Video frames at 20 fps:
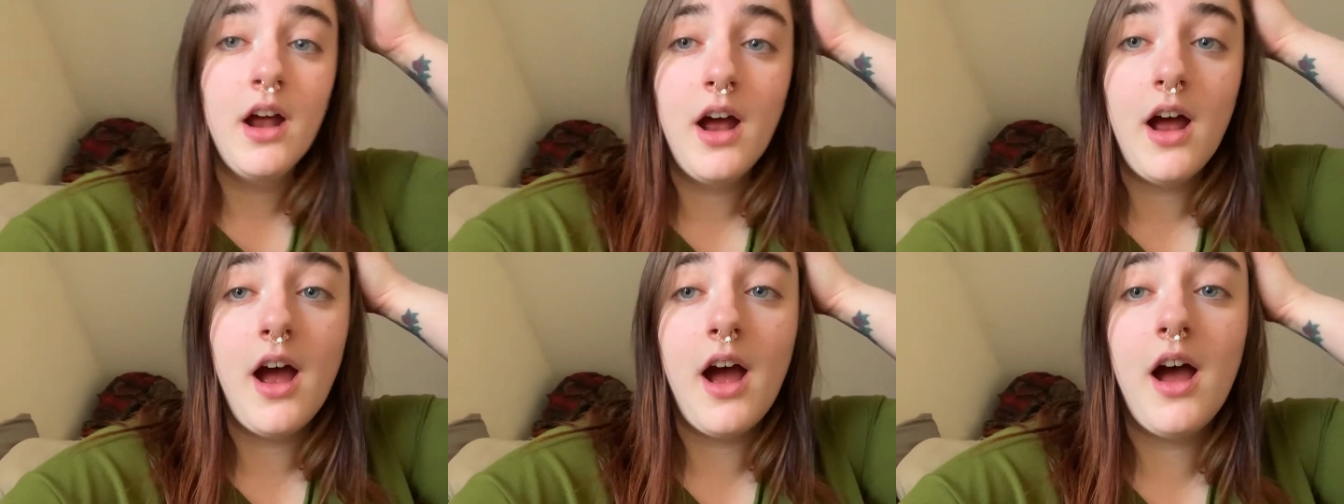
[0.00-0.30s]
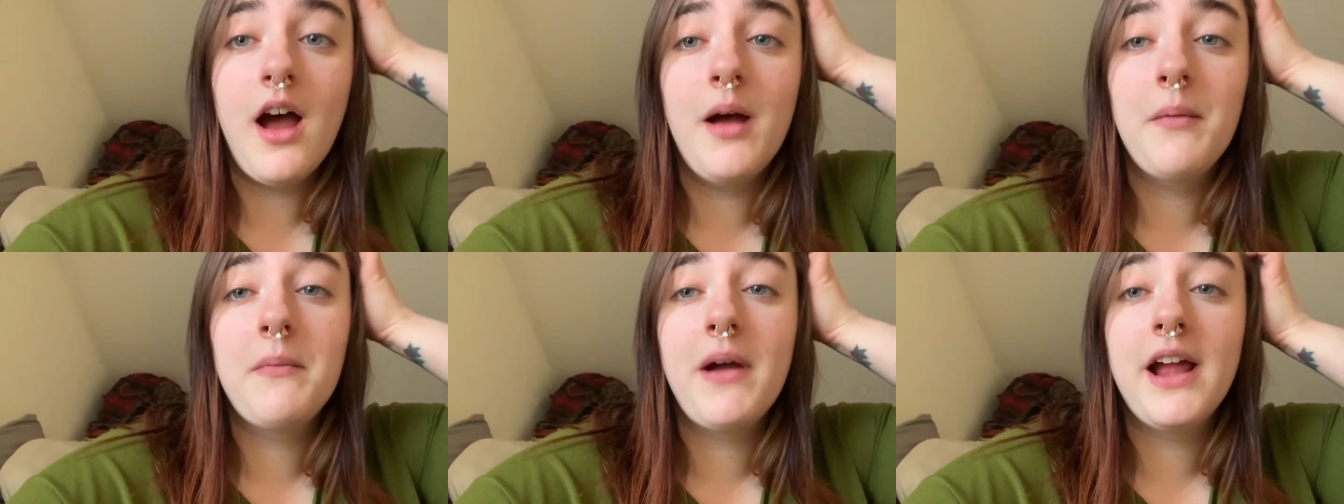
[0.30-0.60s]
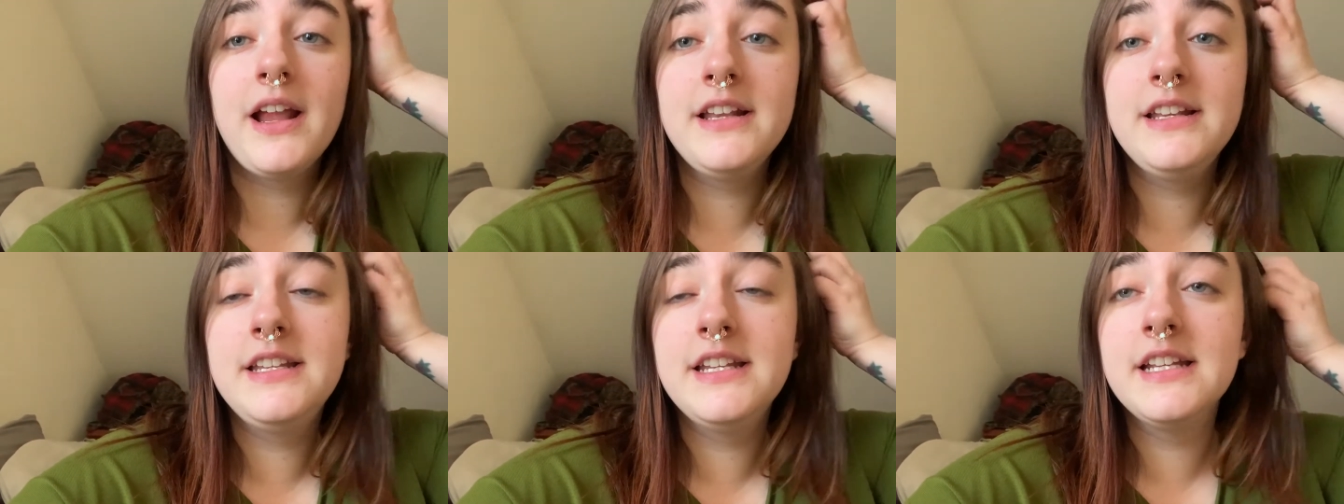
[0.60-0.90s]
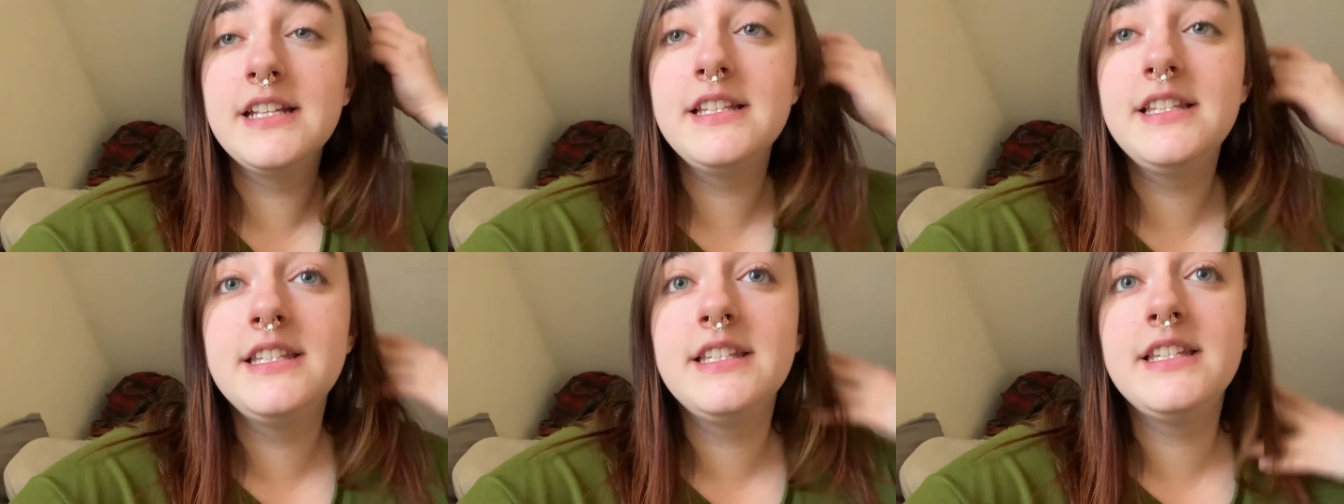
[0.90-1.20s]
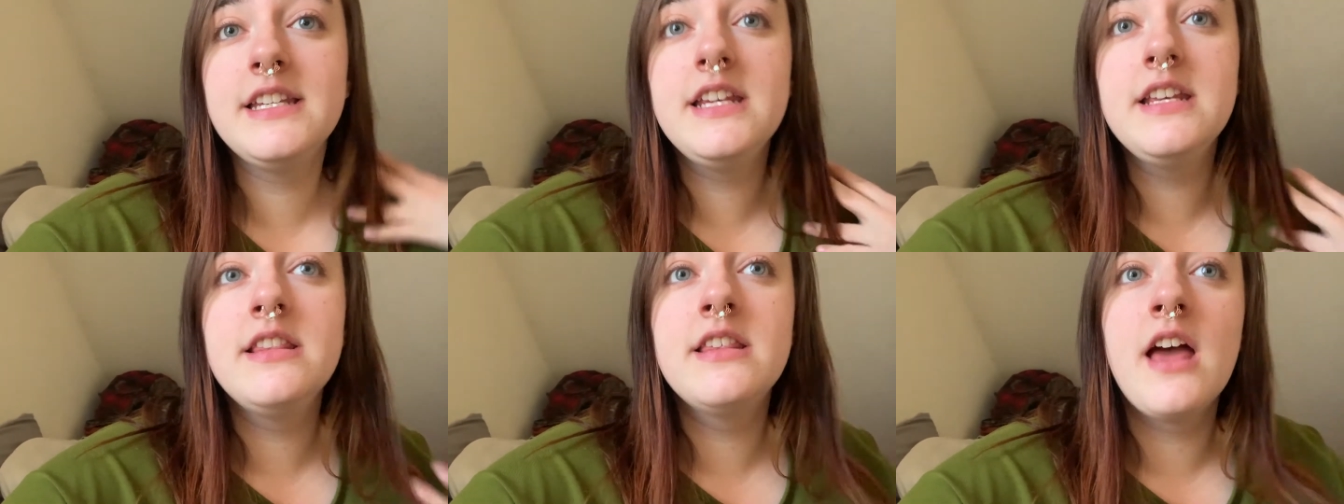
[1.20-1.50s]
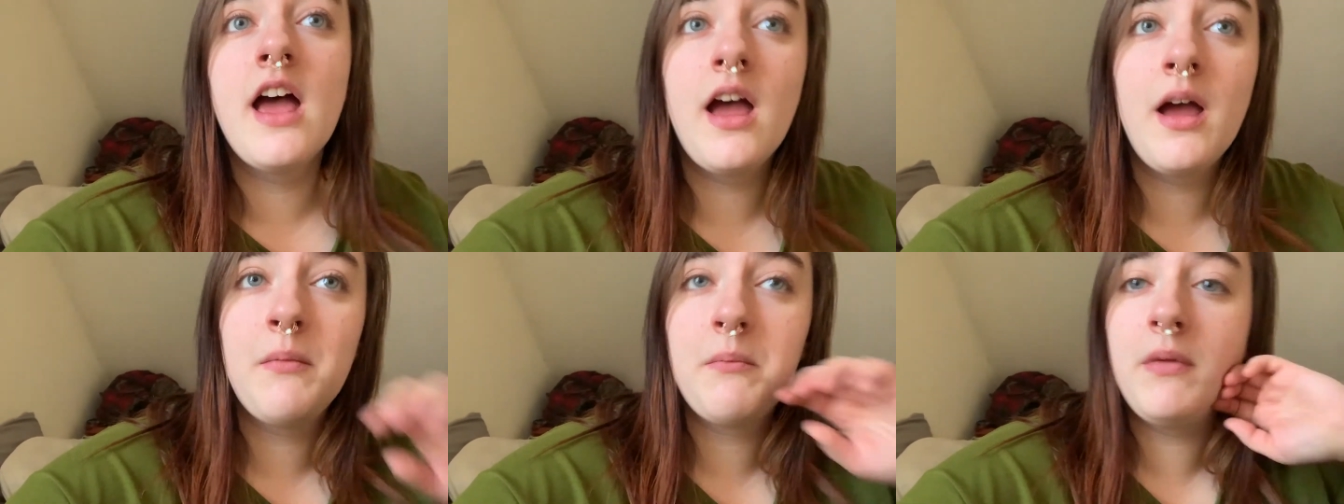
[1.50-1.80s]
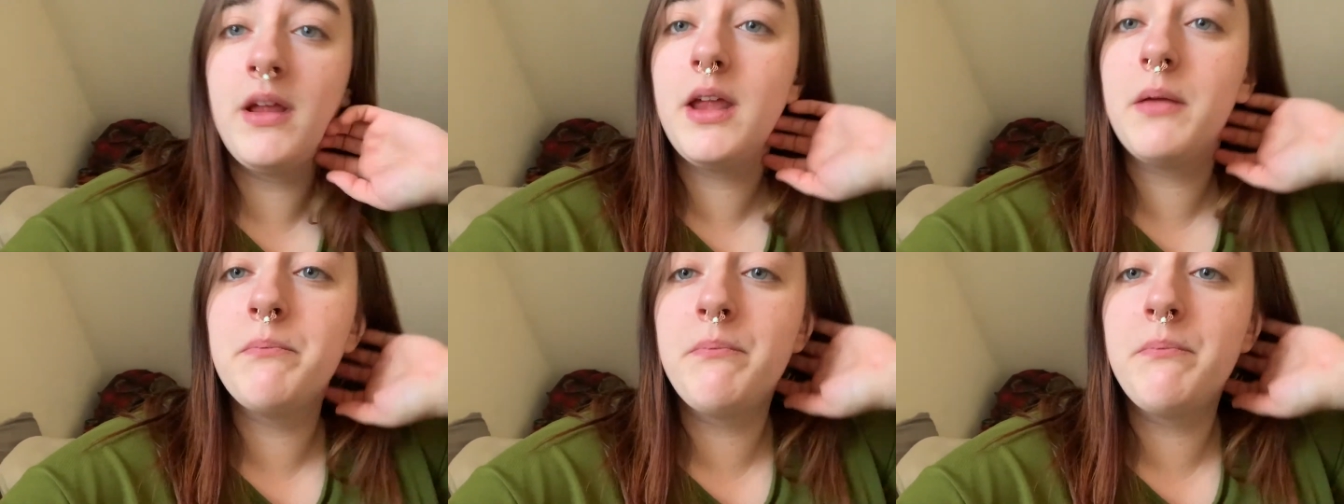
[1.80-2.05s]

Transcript: Um, I did see them